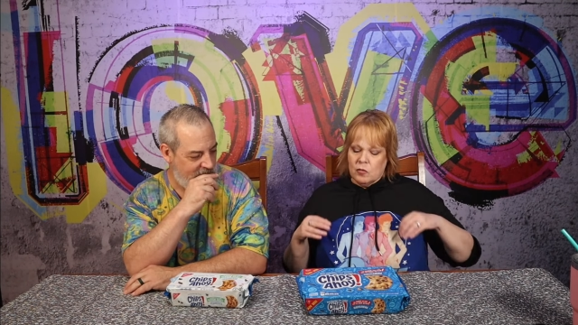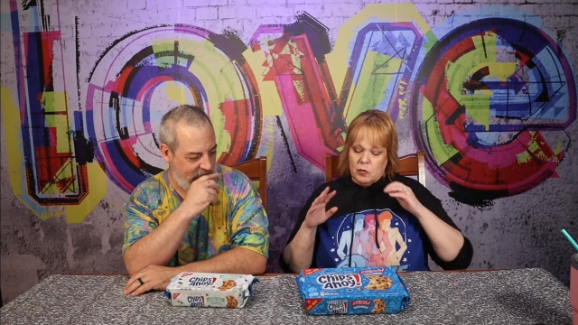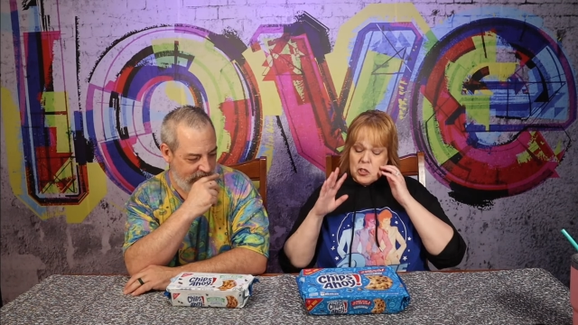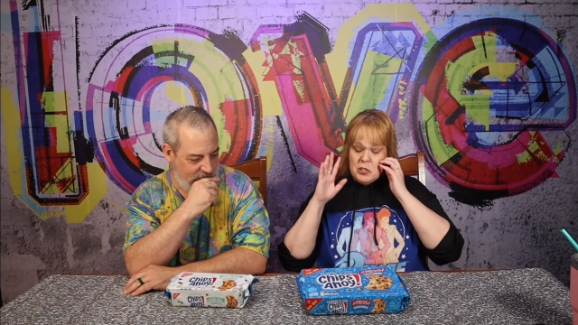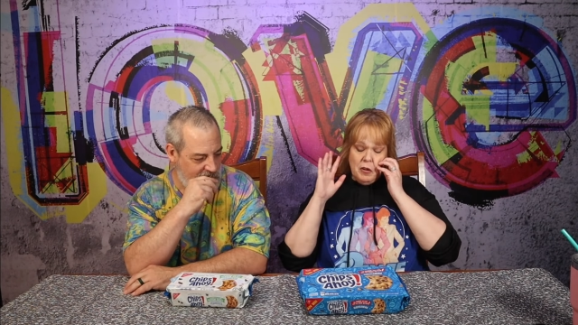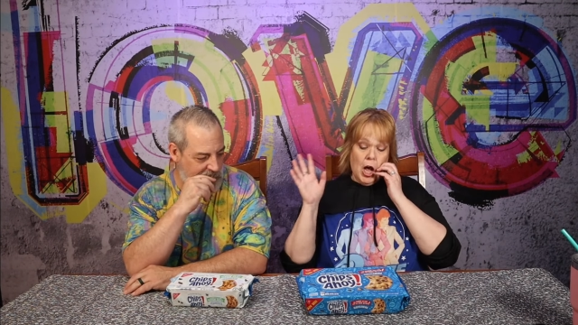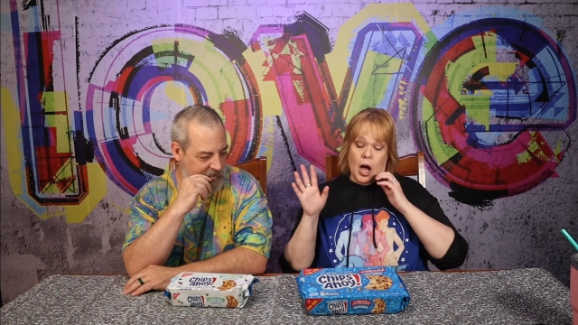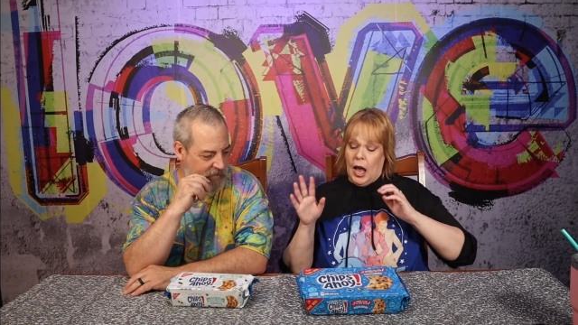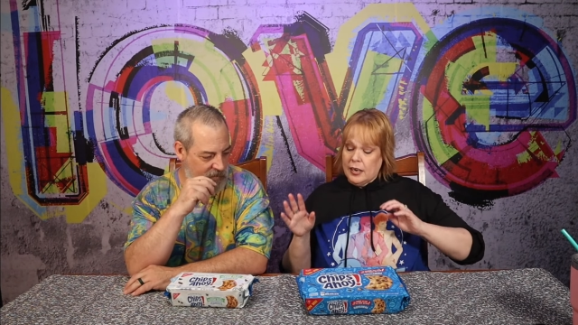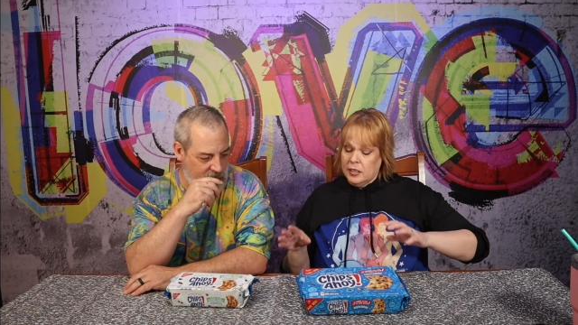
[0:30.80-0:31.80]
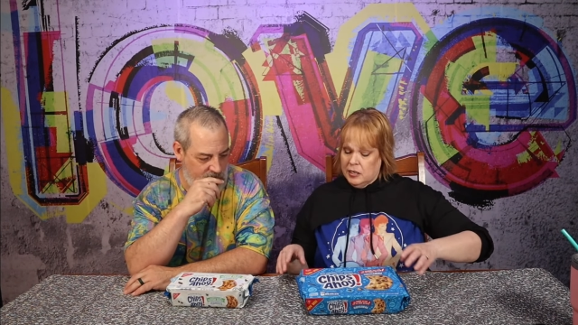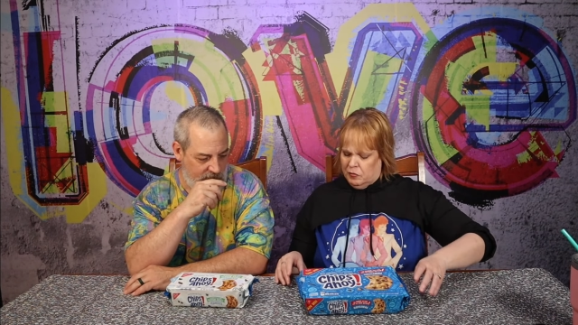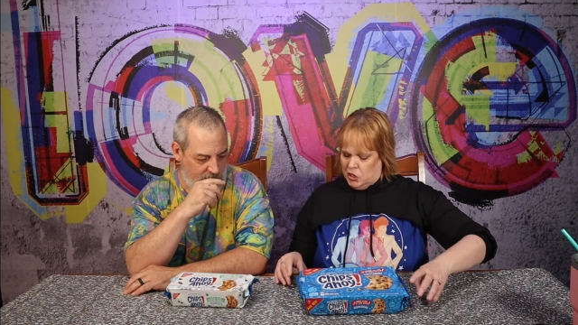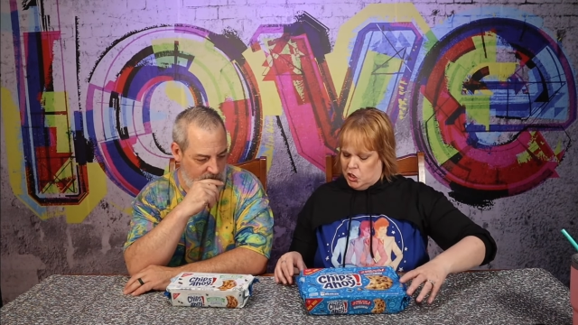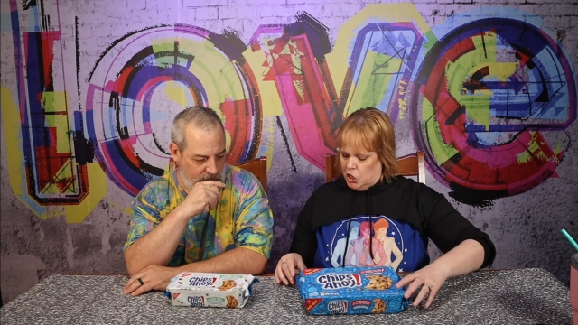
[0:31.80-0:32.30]
Speaker 1: First of all, I
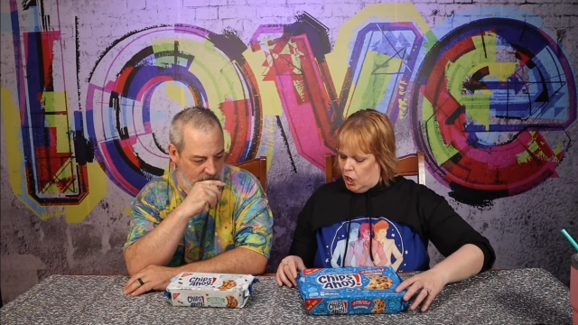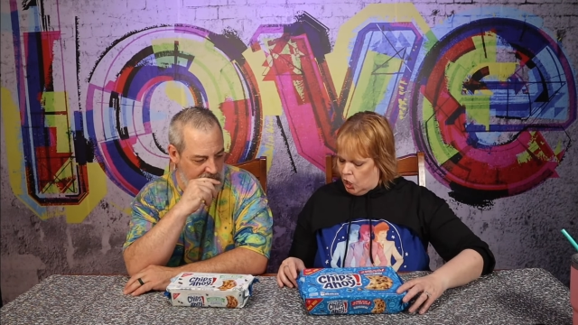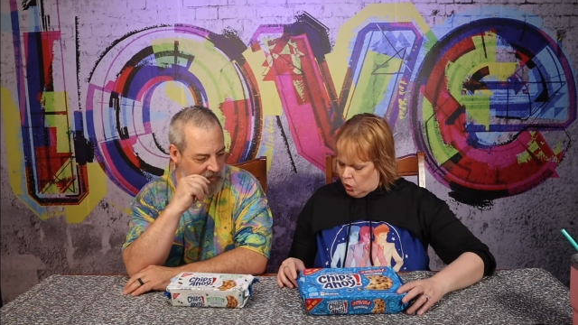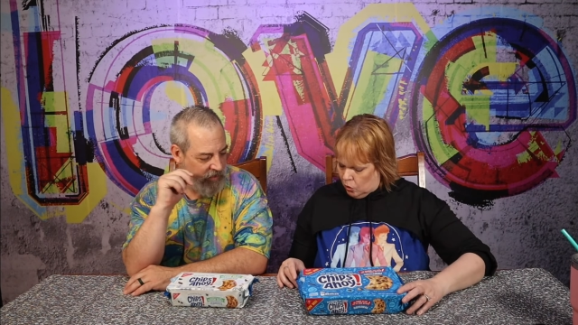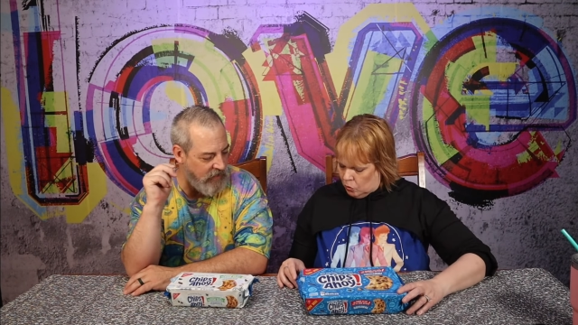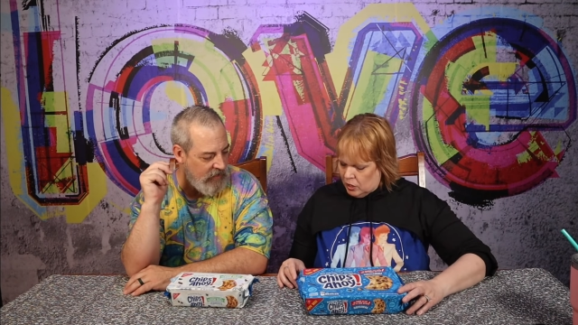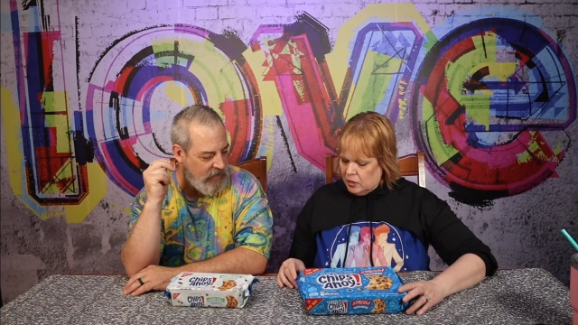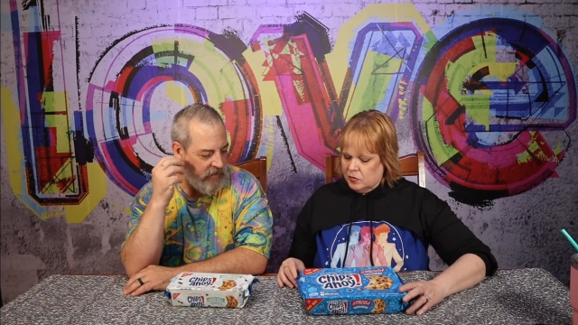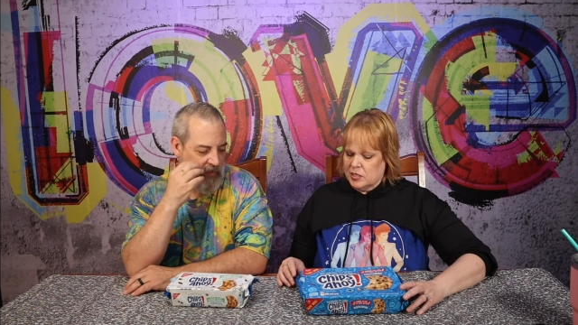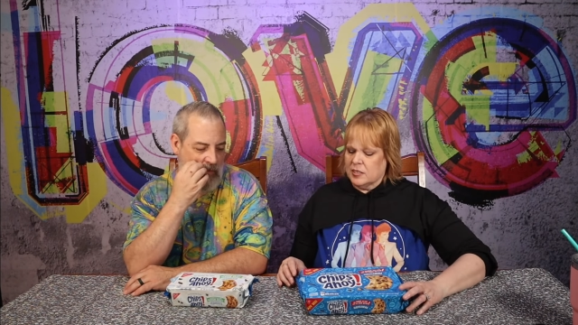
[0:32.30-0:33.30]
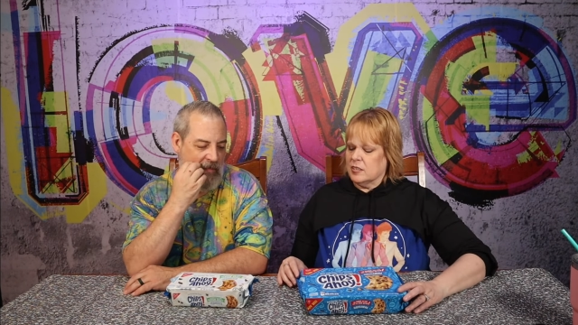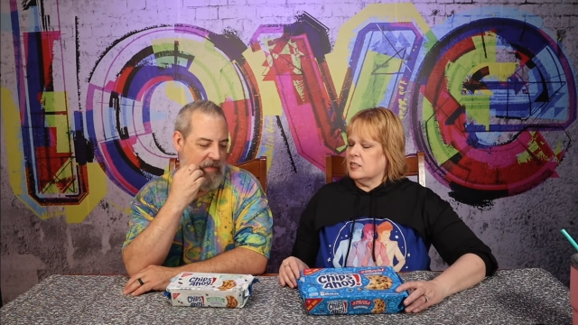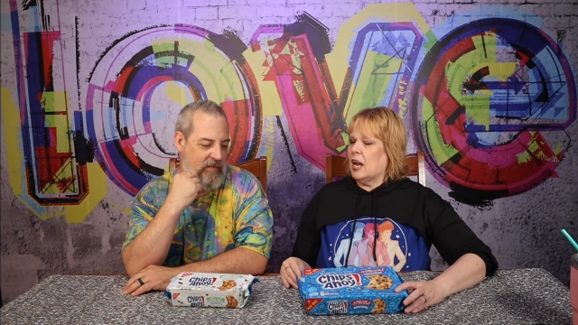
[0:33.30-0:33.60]
didn't even know. This is